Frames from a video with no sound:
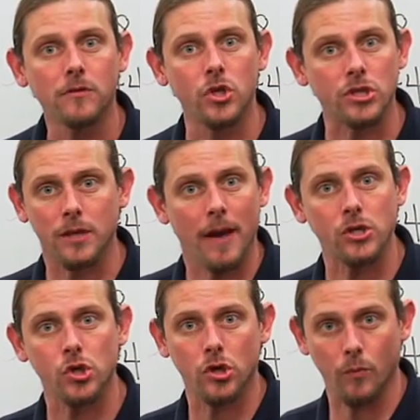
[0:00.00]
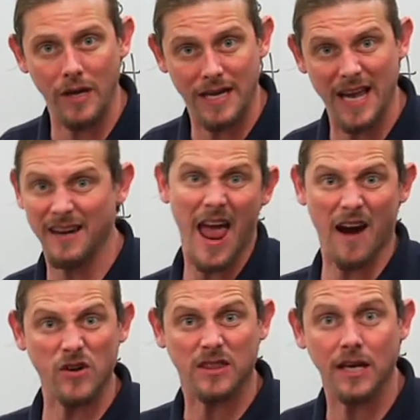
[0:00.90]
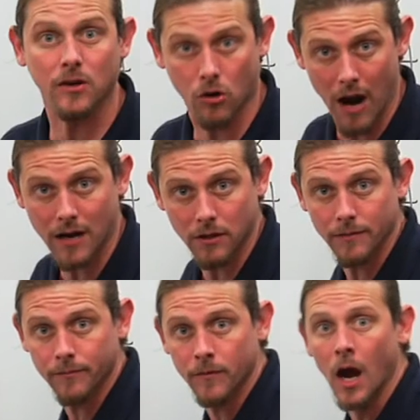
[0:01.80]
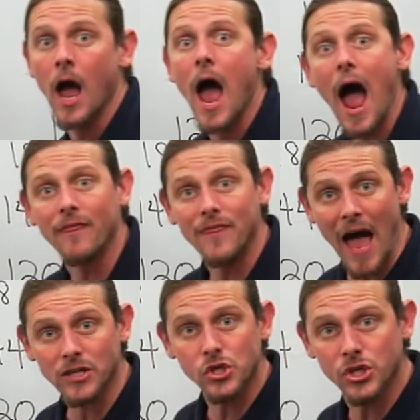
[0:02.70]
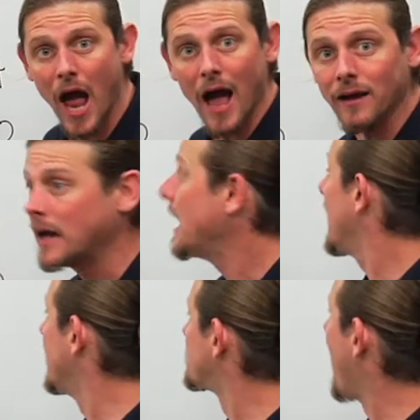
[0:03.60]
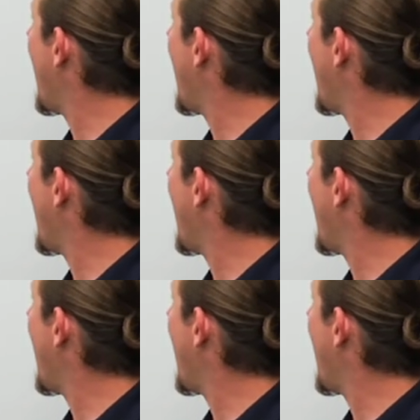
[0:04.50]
just to make sure that we get everything correctly. And that check is by